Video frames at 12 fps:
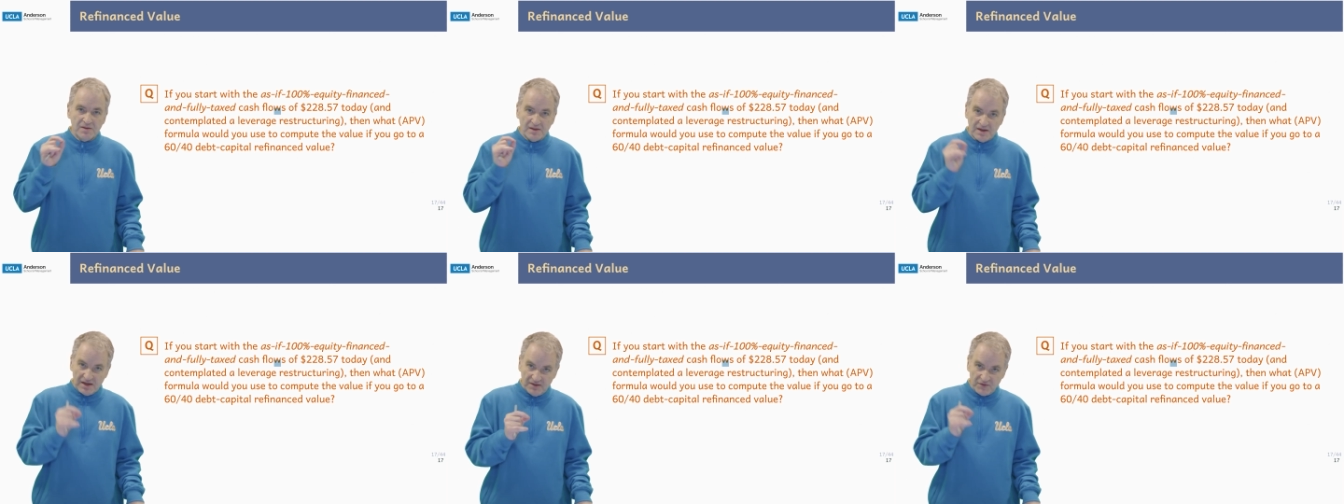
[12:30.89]
The
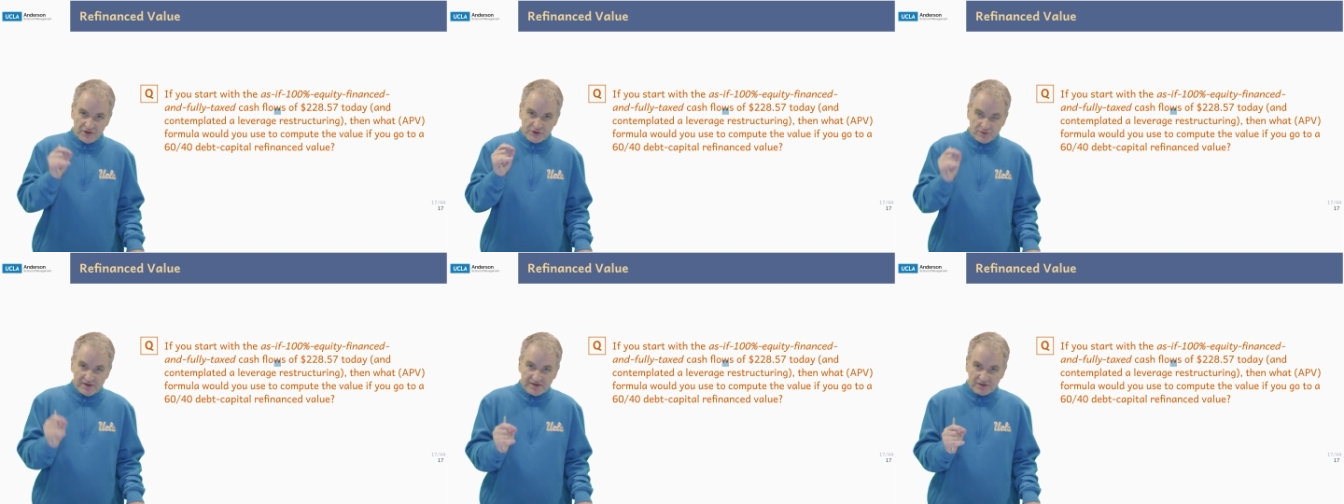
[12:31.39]
leverage
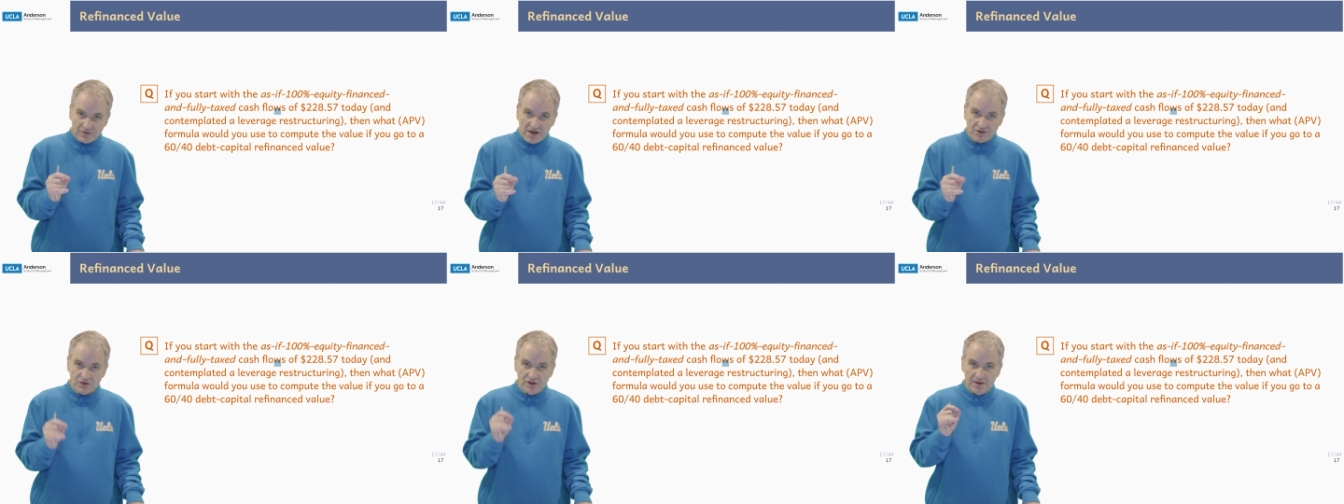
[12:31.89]

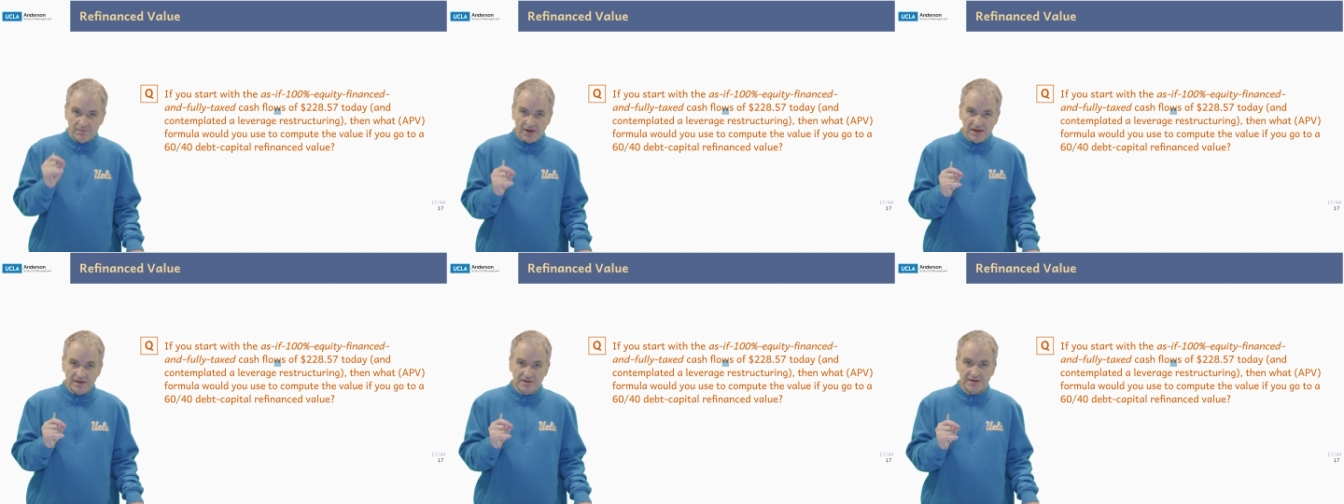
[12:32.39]
restructuring
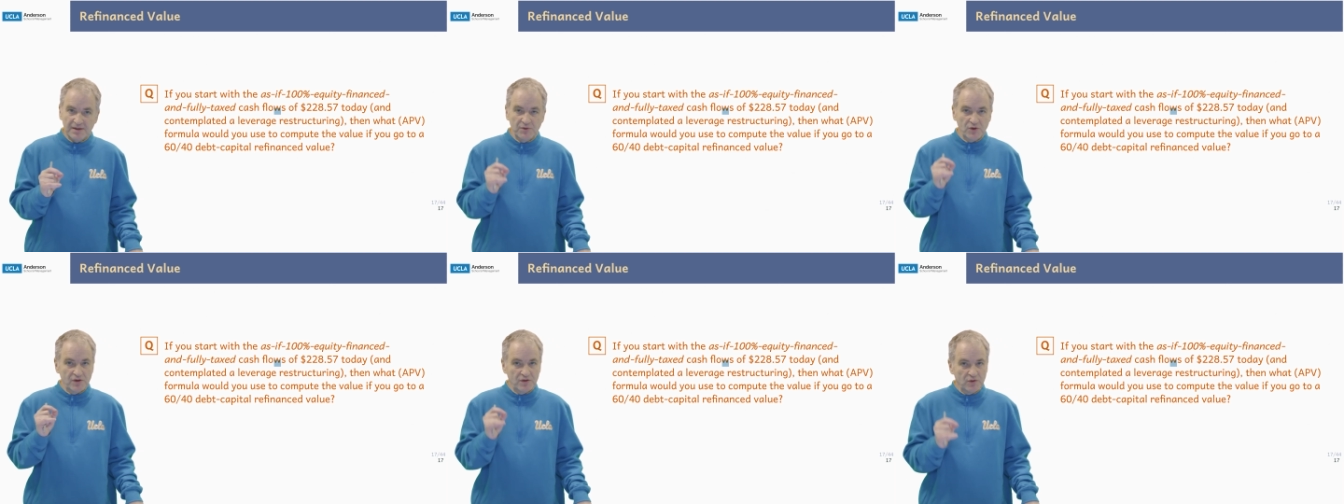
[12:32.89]
means I'm
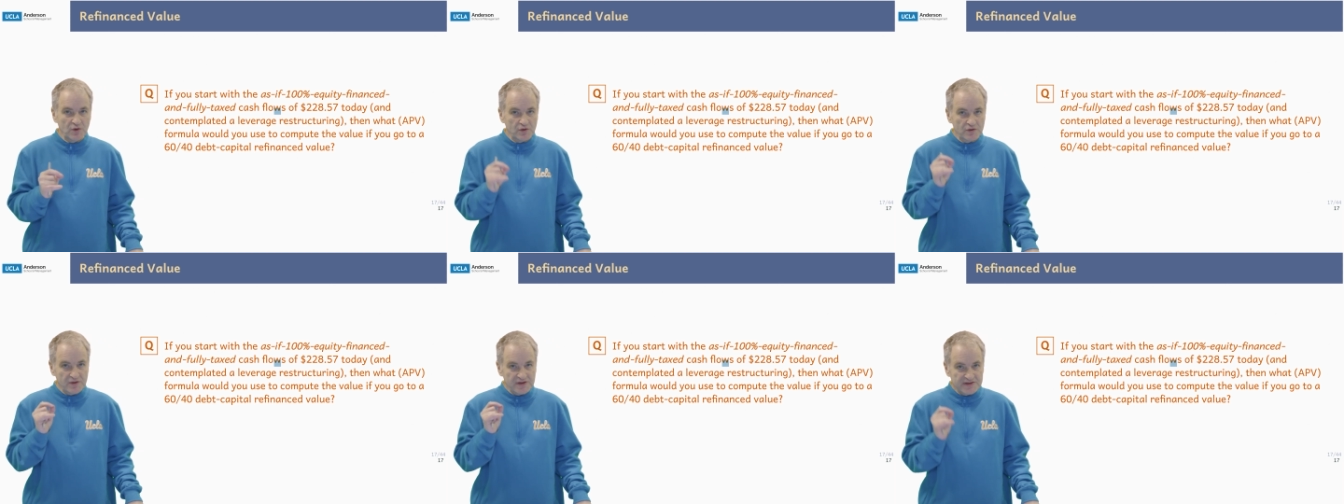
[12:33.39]
going to go
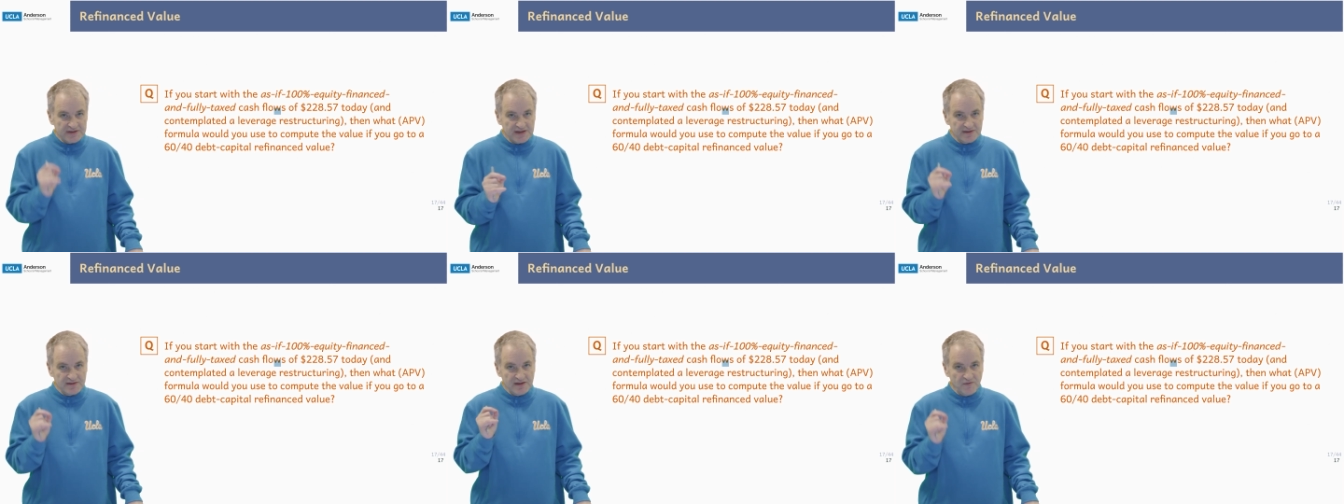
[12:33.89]
to a
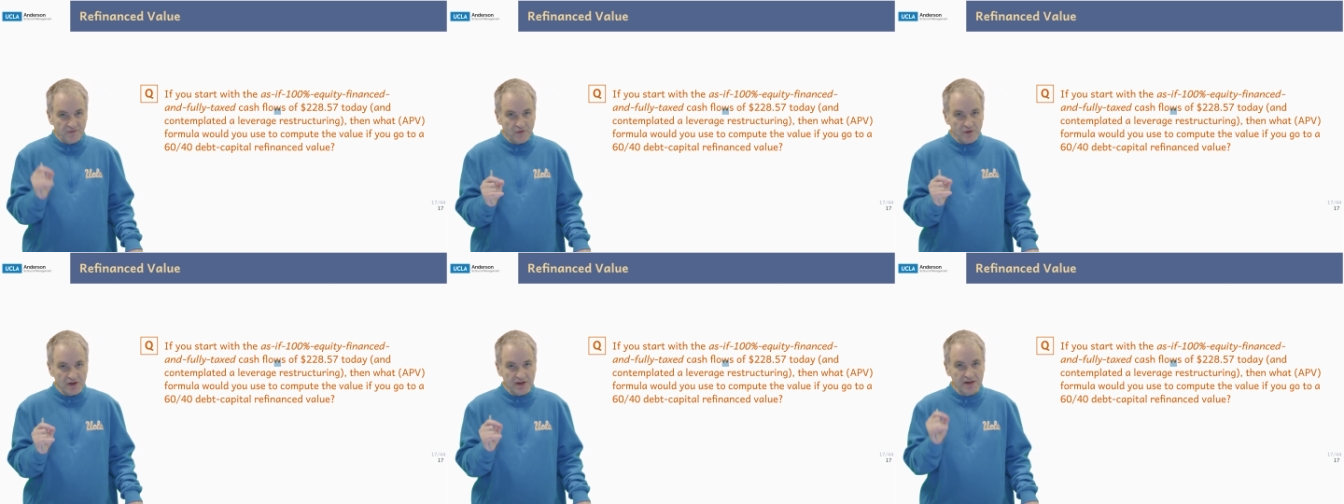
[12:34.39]

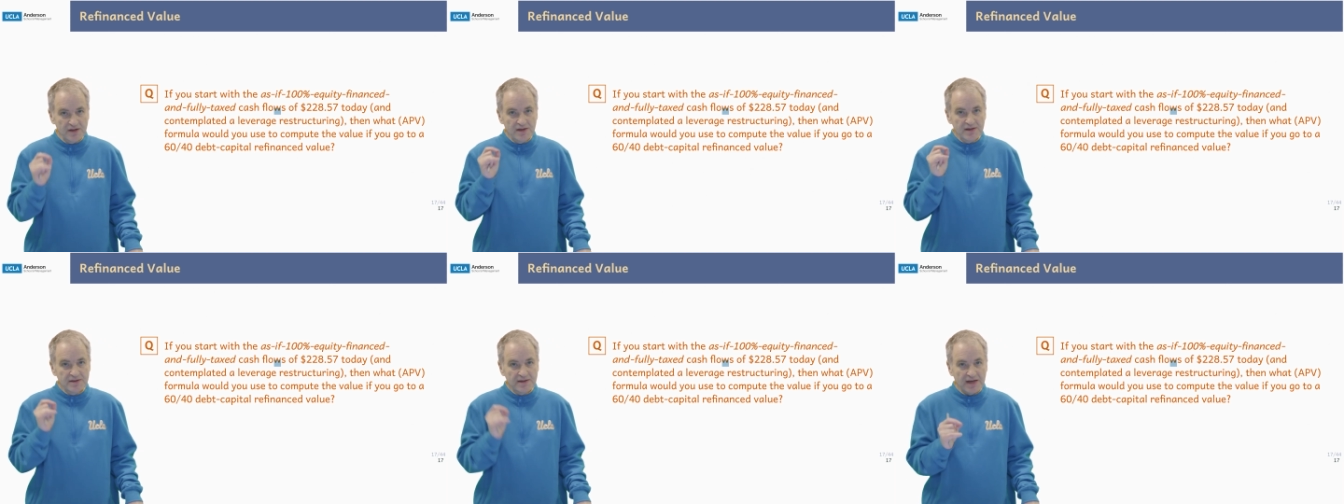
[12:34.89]
60-40
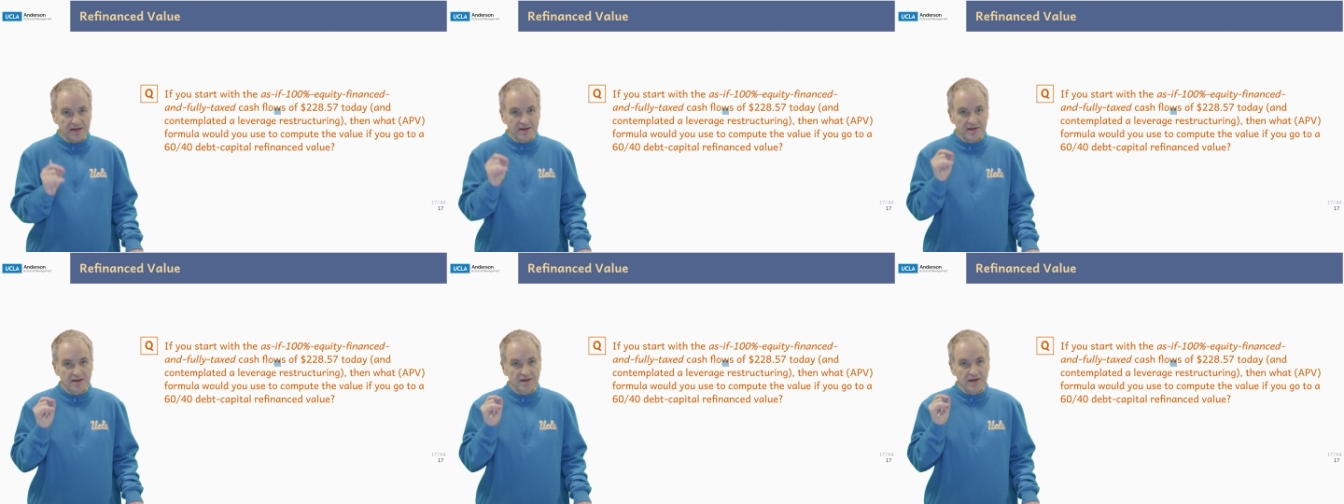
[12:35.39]

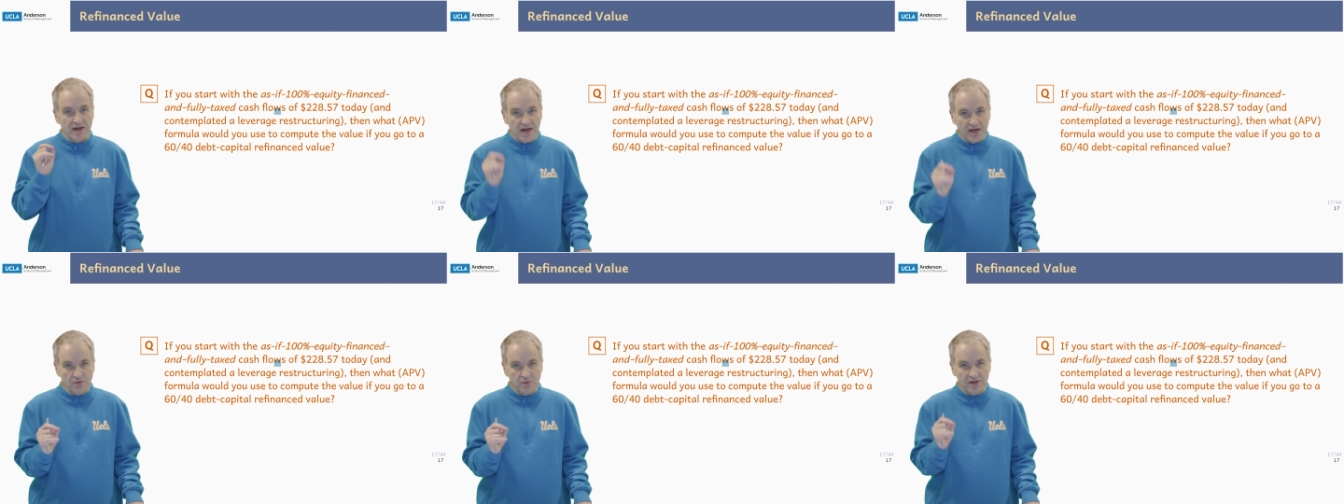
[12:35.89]
debt
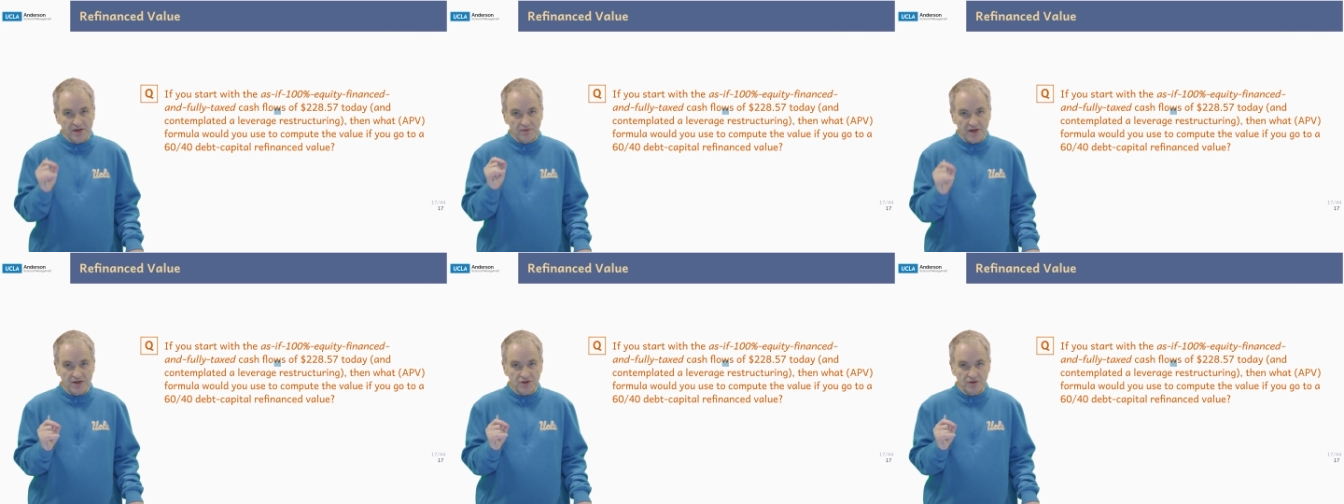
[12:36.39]
equity
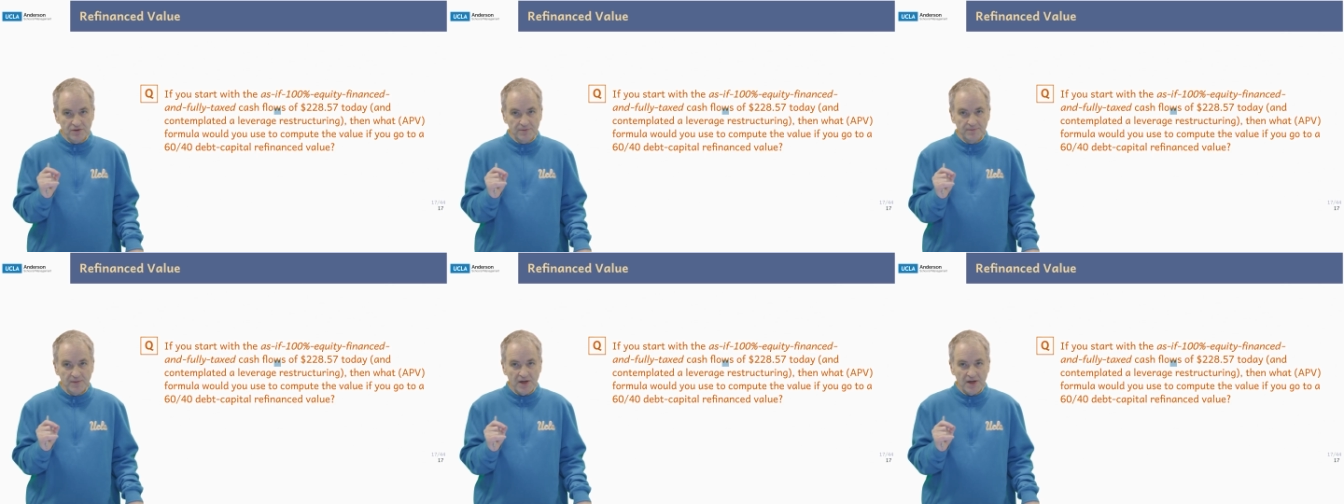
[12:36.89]
ratio.